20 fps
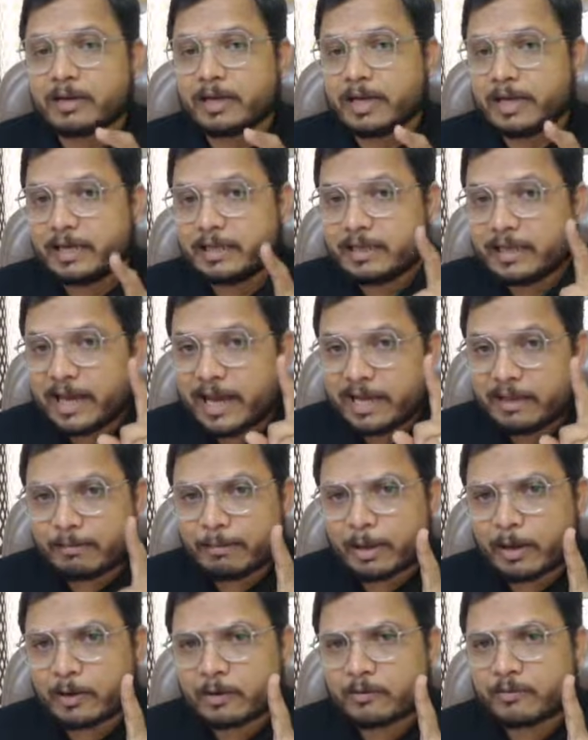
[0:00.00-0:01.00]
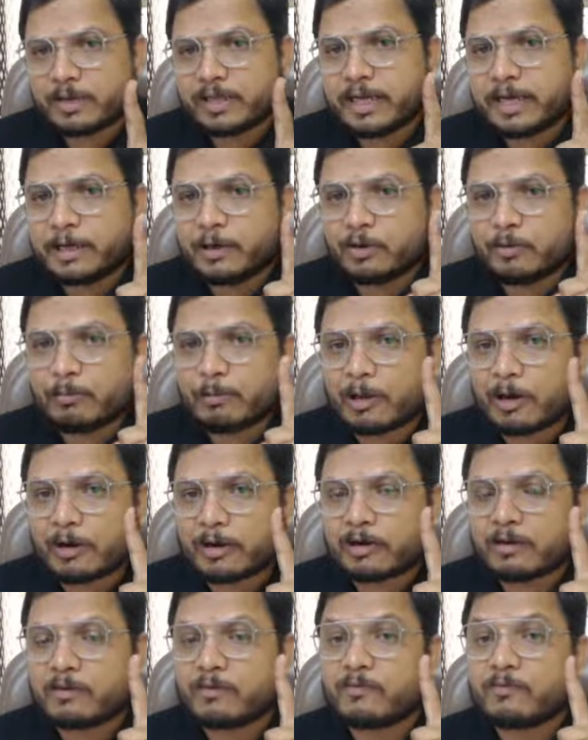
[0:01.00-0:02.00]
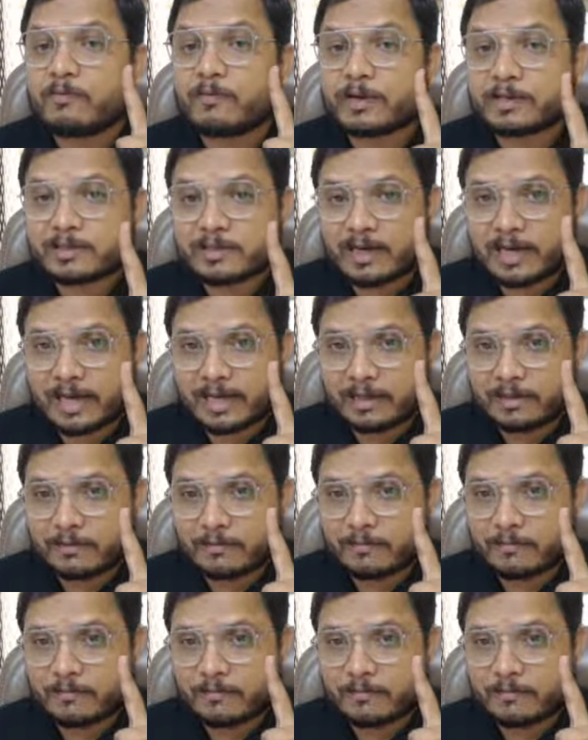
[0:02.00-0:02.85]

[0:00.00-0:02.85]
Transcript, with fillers: in gain plot we need to plot first line